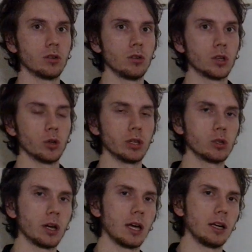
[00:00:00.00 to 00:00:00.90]
So let's look
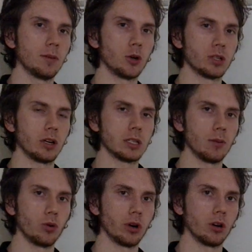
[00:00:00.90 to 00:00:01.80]
at personality type
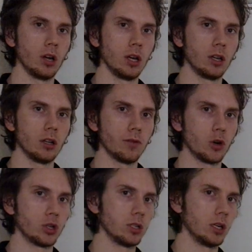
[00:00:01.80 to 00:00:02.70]
where function
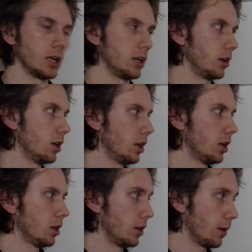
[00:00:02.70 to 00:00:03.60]
is indicated, the
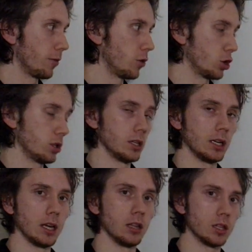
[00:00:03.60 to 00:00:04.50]
dominant function is
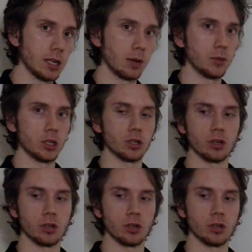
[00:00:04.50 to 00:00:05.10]
indicated in the second position.